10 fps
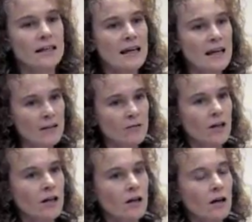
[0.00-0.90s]
The
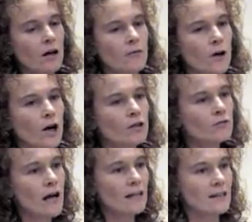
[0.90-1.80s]
era of
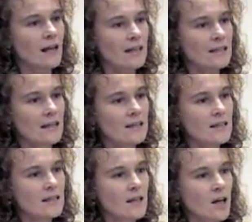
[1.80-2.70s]

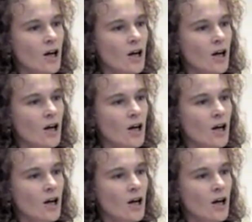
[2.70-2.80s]
unregulated,